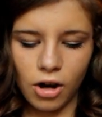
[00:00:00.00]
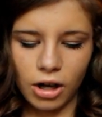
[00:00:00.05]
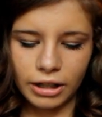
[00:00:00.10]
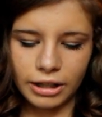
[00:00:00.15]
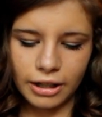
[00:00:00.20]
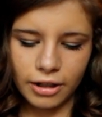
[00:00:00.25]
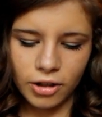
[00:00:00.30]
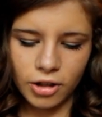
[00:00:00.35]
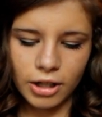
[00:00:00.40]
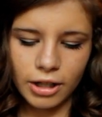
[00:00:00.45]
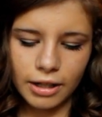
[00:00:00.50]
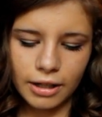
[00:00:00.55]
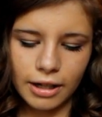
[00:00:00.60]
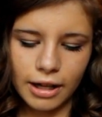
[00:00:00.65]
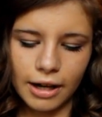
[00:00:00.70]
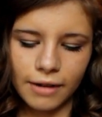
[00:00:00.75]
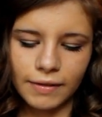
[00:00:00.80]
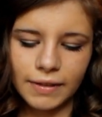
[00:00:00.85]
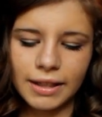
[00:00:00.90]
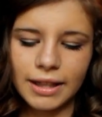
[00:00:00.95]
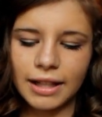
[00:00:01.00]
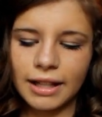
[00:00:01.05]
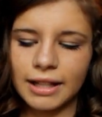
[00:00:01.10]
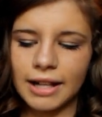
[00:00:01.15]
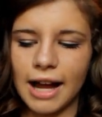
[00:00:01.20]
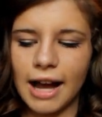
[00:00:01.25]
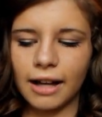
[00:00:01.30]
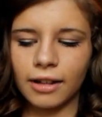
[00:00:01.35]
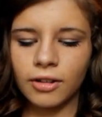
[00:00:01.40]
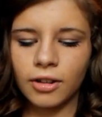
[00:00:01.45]
audition, everything an
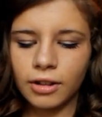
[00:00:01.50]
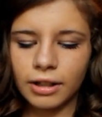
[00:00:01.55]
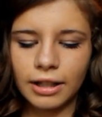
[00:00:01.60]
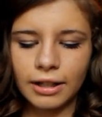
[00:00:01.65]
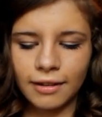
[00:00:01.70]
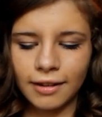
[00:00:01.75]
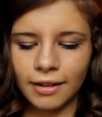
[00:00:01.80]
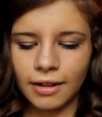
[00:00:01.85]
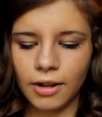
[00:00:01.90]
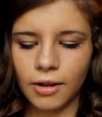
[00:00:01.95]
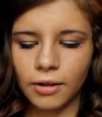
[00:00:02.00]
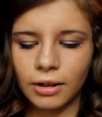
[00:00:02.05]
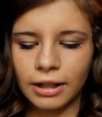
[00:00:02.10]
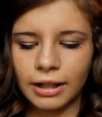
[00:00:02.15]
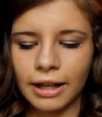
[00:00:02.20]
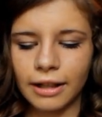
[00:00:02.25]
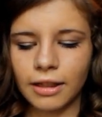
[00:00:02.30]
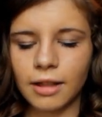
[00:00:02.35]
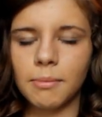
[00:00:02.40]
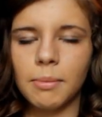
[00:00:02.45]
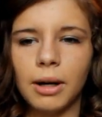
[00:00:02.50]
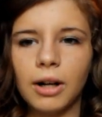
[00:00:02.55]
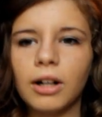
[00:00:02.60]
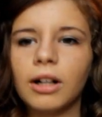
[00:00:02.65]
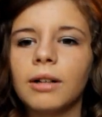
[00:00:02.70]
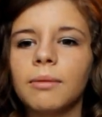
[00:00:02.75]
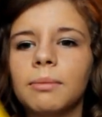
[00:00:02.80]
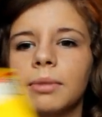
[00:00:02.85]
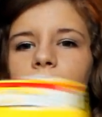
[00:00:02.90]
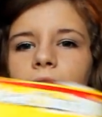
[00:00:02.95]
actor needs to know to get the
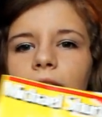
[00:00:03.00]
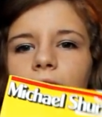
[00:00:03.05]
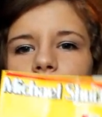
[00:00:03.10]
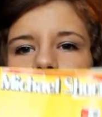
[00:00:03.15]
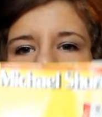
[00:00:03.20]
part book.